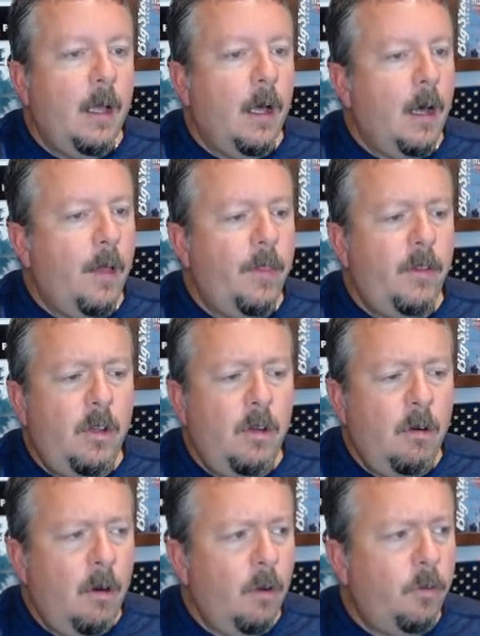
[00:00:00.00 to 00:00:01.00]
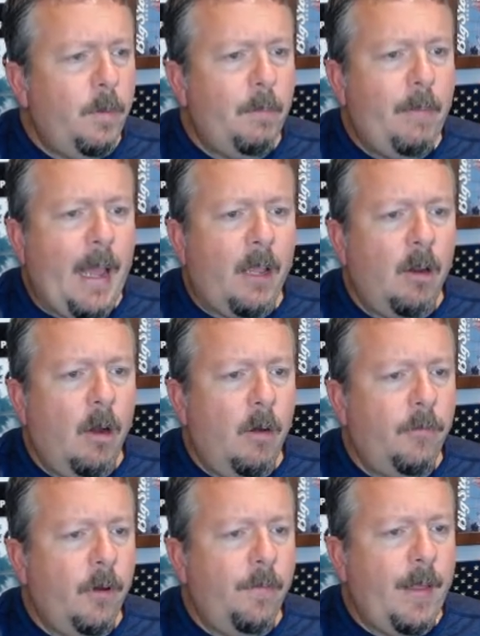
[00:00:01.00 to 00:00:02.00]
The Euro's been backing
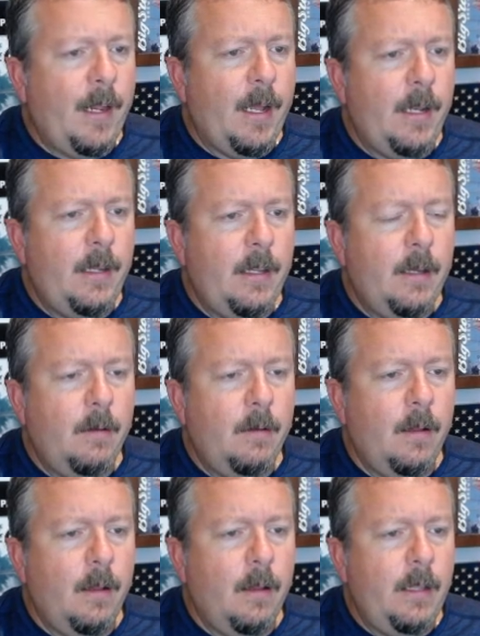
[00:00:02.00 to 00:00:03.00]
off on that idea,